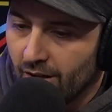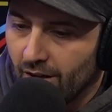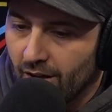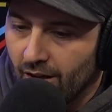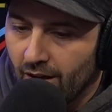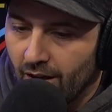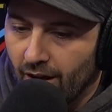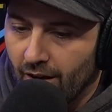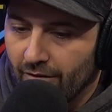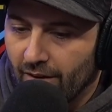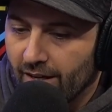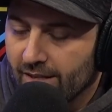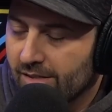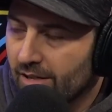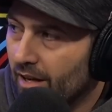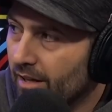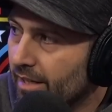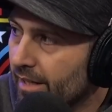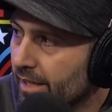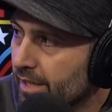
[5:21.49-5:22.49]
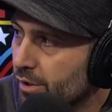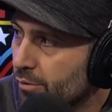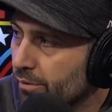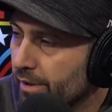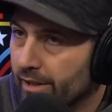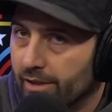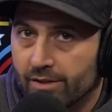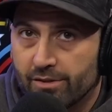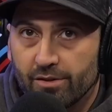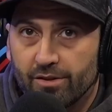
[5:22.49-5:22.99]
of ice hockey in
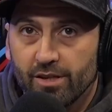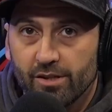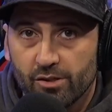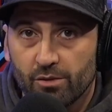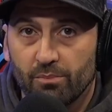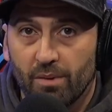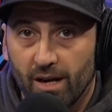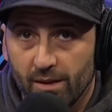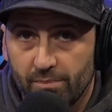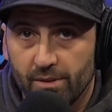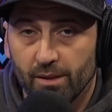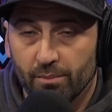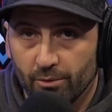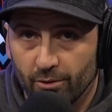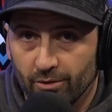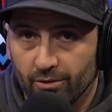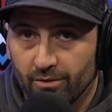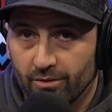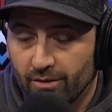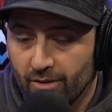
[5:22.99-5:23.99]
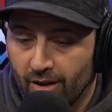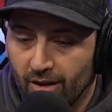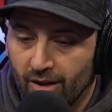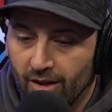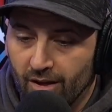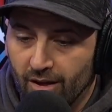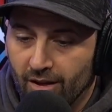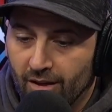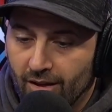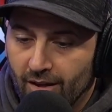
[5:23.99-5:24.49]
Sweden. So these are my people.
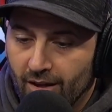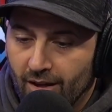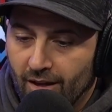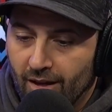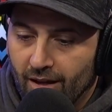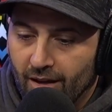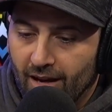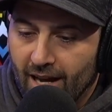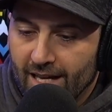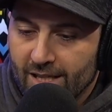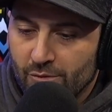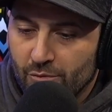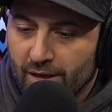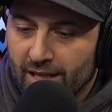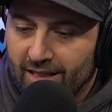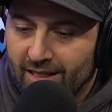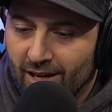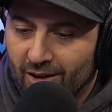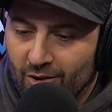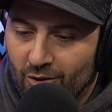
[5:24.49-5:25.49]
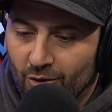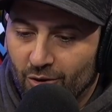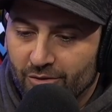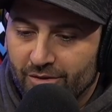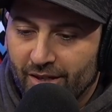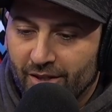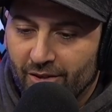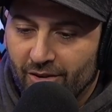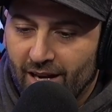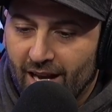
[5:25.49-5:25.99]
Last week, their
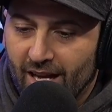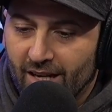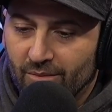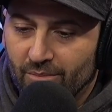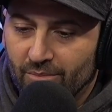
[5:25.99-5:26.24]
goaltender, Adam